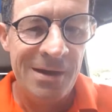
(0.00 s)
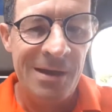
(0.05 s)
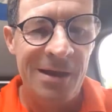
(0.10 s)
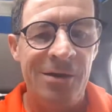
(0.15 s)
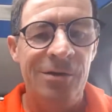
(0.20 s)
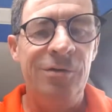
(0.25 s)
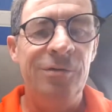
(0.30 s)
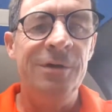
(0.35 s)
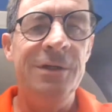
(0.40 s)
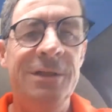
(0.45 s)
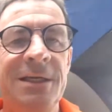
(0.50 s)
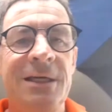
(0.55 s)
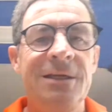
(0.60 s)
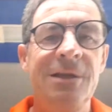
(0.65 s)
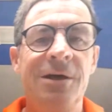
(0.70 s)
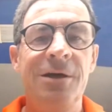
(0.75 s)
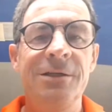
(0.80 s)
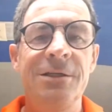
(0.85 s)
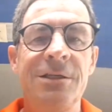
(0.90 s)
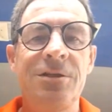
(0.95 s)
who is in
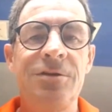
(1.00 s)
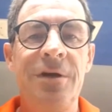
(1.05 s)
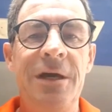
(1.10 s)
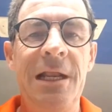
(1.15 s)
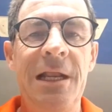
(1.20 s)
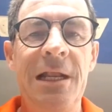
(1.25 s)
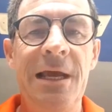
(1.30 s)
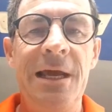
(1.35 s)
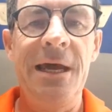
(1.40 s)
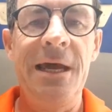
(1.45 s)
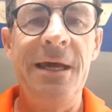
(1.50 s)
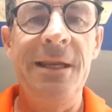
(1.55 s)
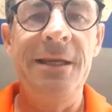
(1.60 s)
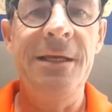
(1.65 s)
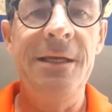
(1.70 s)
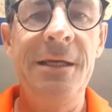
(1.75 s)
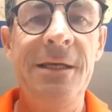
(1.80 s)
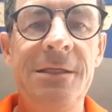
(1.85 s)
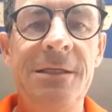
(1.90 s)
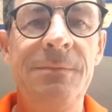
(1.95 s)
Australia
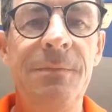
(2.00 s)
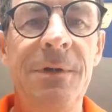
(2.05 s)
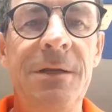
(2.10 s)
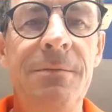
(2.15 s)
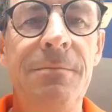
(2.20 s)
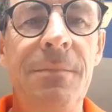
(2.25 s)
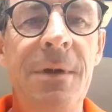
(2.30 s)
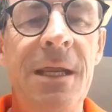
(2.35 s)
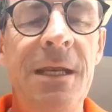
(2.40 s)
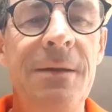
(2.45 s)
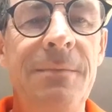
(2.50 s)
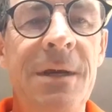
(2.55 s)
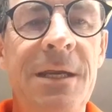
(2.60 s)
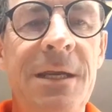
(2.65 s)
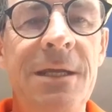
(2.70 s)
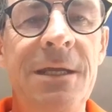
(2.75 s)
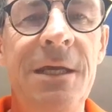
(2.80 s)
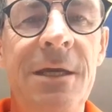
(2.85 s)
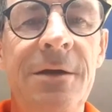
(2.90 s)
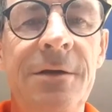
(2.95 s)
and has been many,
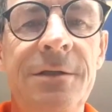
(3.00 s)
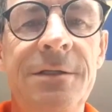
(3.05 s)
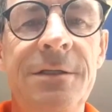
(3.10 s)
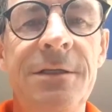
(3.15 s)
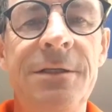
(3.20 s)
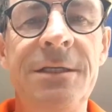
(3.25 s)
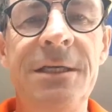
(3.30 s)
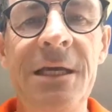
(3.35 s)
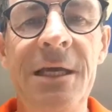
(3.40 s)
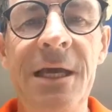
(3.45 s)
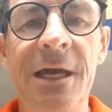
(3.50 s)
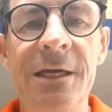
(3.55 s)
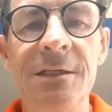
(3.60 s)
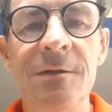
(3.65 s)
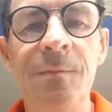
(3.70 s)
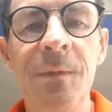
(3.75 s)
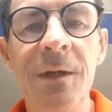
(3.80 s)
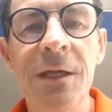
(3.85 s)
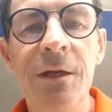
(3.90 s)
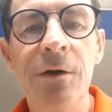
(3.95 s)
many years since he
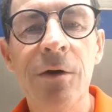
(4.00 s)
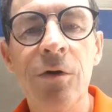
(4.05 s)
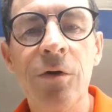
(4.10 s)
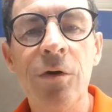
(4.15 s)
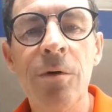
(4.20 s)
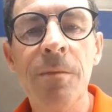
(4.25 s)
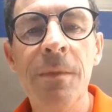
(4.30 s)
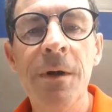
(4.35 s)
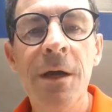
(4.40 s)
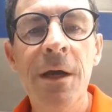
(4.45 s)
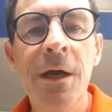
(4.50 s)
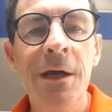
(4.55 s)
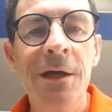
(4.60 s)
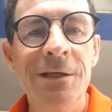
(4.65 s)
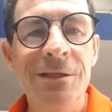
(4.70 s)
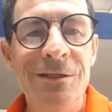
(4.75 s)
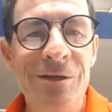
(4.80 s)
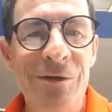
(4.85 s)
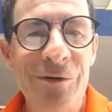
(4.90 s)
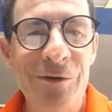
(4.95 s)
has been home.
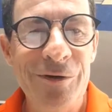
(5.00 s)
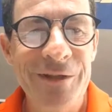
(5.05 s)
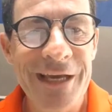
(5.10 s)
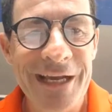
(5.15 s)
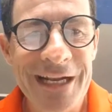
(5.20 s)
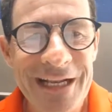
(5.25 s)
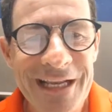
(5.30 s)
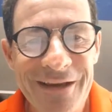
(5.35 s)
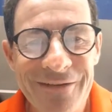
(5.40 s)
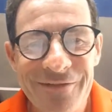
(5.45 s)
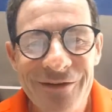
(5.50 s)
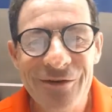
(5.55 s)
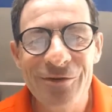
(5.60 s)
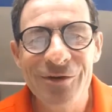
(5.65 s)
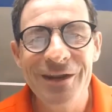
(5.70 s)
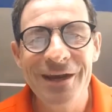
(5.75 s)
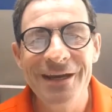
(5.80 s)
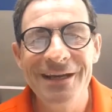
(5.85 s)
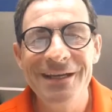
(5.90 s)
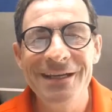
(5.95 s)
So that'll give you
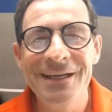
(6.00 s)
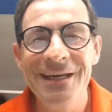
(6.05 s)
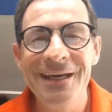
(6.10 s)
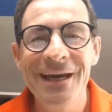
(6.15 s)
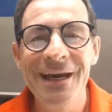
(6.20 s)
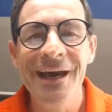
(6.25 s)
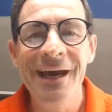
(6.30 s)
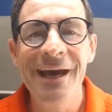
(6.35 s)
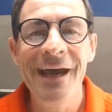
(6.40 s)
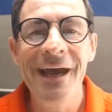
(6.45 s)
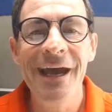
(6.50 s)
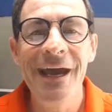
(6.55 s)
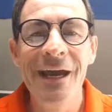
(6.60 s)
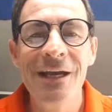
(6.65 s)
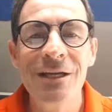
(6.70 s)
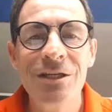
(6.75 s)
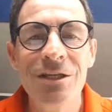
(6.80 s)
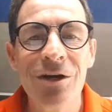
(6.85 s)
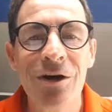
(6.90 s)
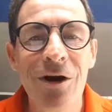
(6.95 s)
an idea,
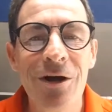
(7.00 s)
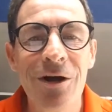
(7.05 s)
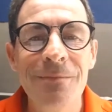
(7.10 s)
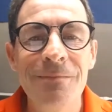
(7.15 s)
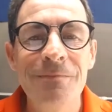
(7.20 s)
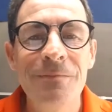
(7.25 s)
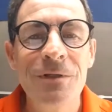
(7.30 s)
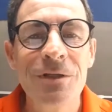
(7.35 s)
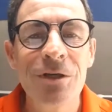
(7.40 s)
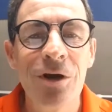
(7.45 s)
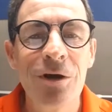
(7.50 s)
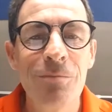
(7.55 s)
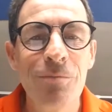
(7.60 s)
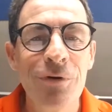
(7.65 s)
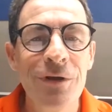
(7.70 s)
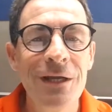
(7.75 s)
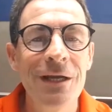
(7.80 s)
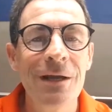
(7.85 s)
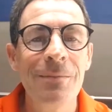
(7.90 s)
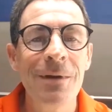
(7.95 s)
Sean
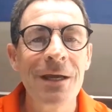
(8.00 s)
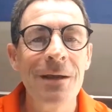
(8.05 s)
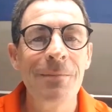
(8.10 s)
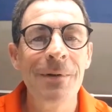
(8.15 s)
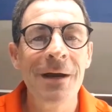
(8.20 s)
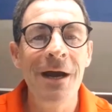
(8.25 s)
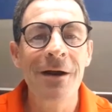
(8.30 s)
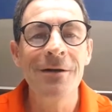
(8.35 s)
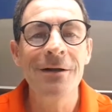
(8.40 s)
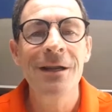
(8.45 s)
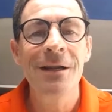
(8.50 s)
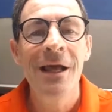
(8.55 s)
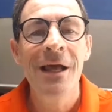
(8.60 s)
Breen, I beg your pardon.